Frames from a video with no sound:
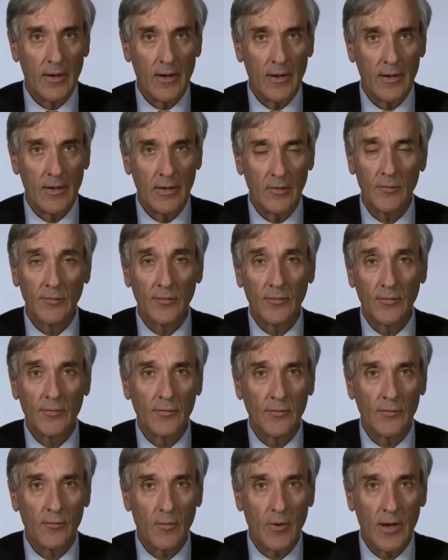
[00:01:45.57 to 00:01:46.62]
in all sorts
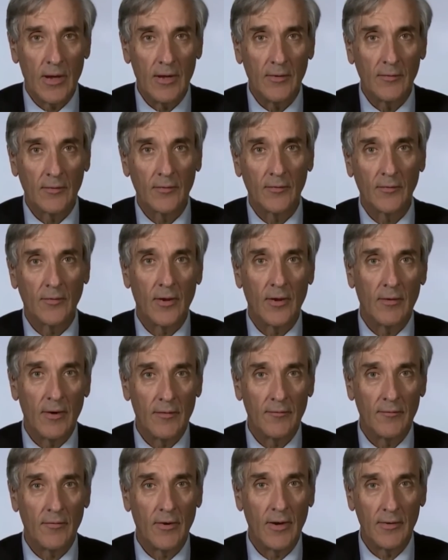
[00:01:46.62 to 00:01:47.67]
of ways, because they're our
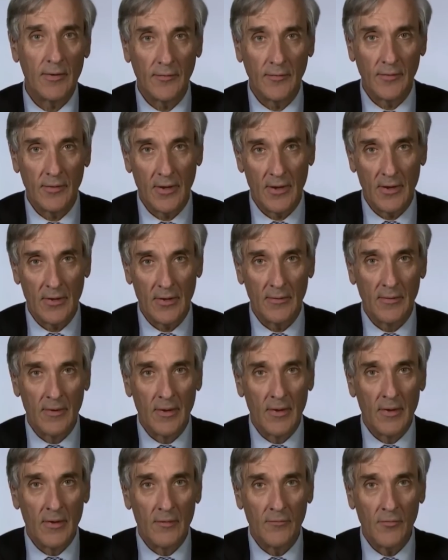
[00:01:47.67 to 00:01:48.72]
friends and our
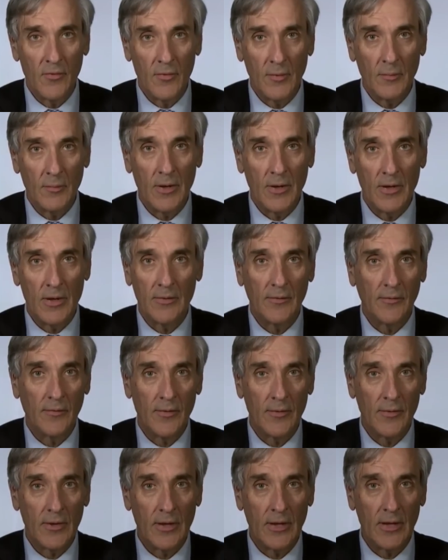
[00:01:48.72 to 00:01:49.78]
former partners in
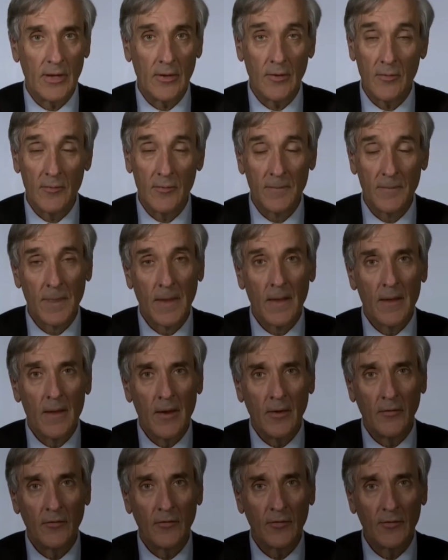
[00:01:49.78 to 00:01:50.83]
the EU. And
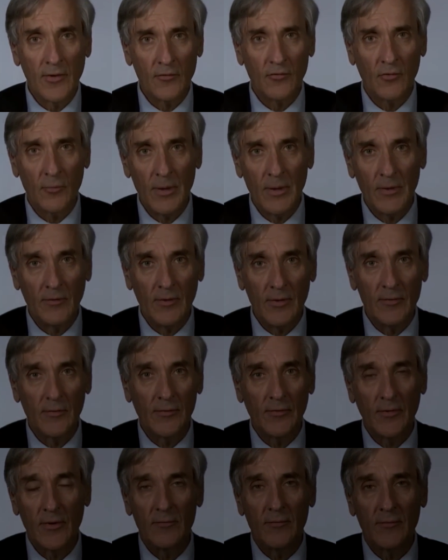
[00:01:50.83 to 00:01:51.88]
it's just such a pity that
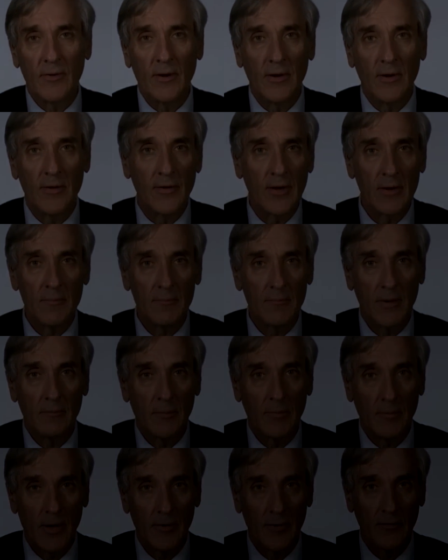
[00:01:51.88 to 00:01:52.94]
so far they haven't been
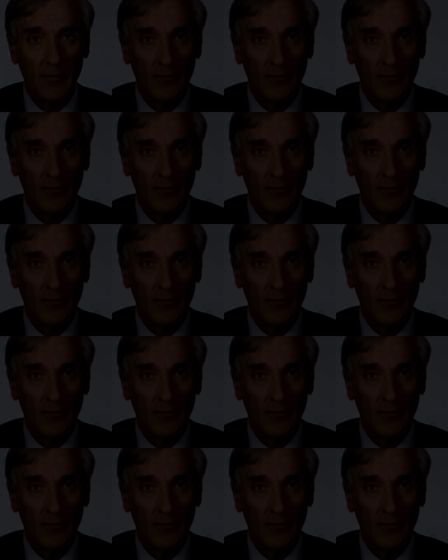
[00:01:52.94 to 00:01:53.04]
prepared to